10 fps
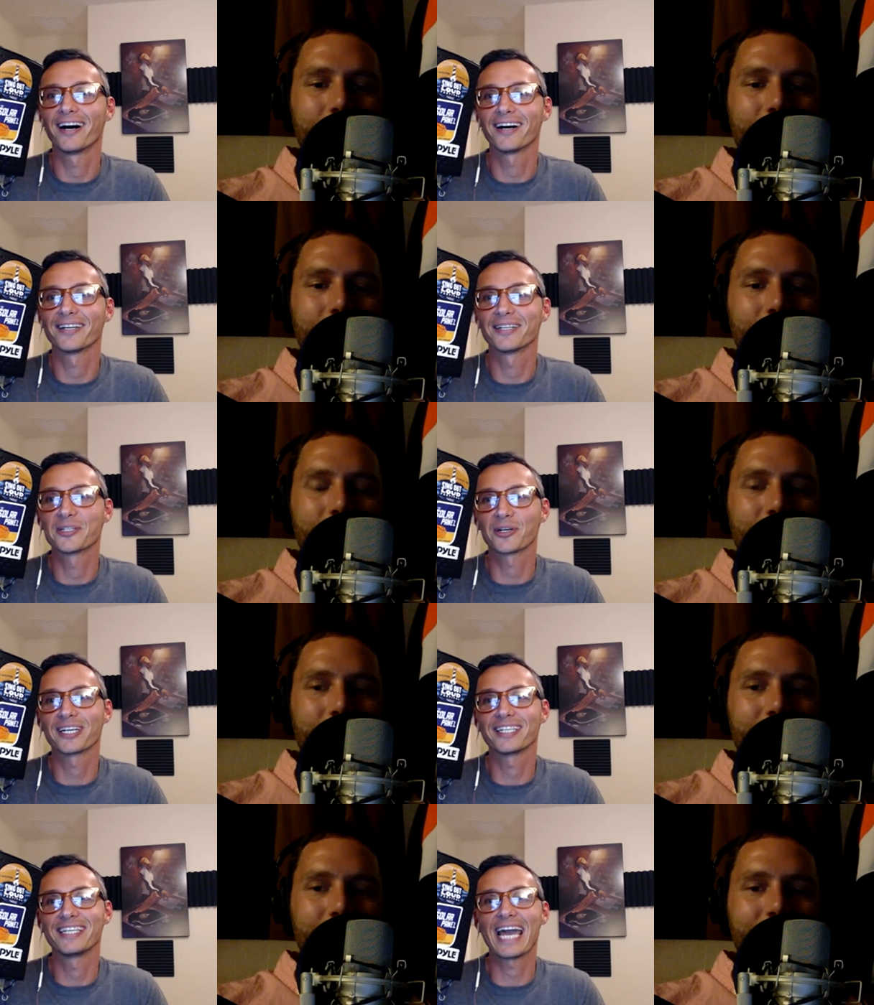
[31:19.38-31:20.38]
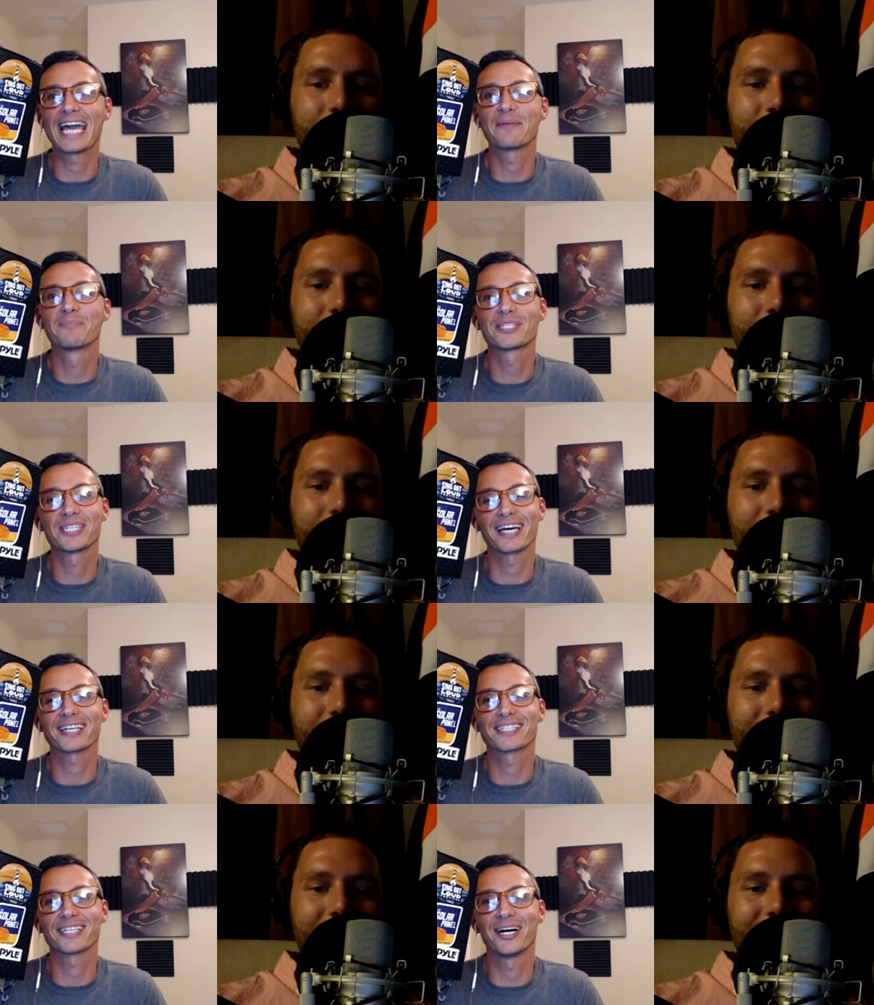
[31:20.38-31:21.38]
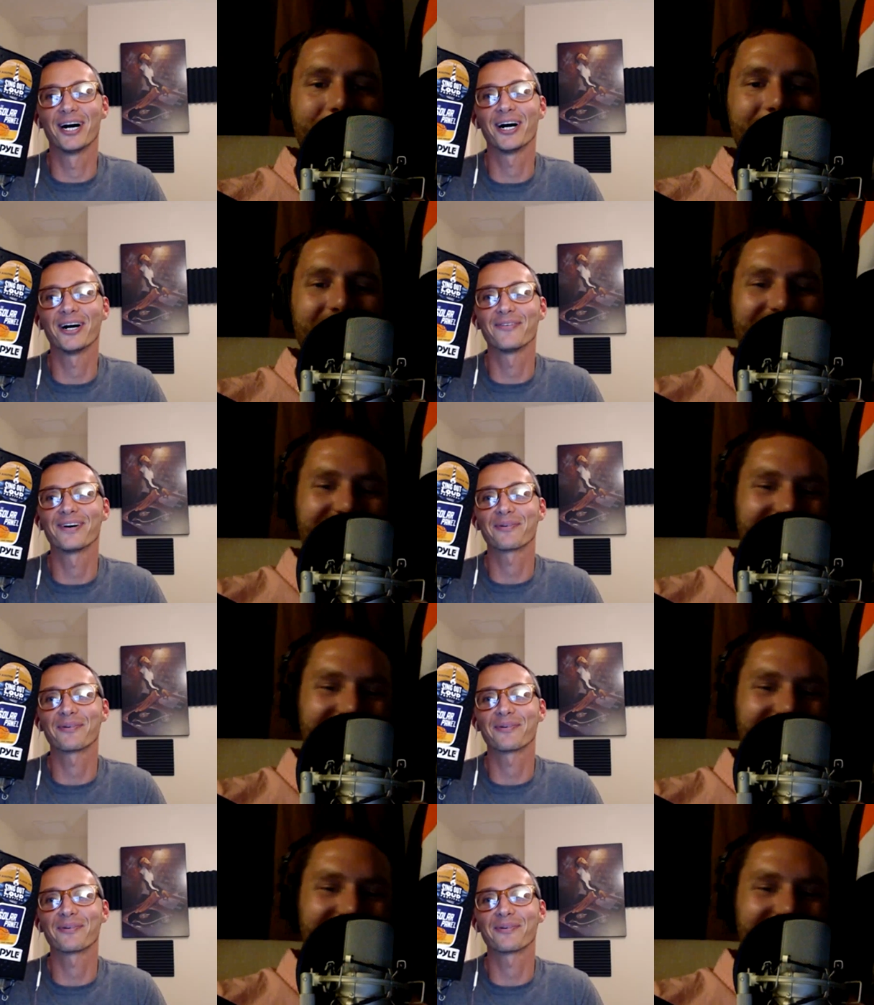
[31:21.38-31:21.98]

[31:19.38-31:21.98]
Speaker 1: uh, during game six of